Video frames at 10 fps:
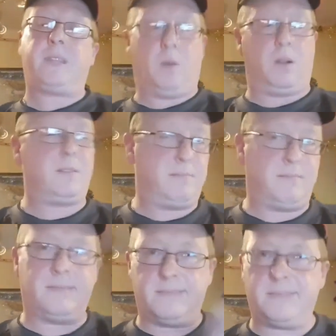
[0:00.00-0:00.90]
Well,
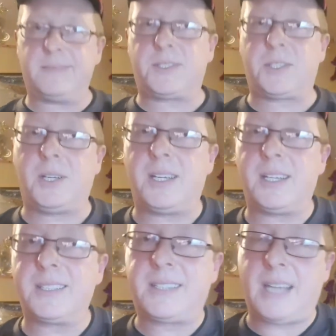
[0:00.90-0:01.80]
to
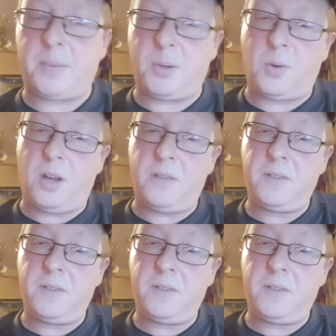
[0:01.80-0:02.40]
cap it all off.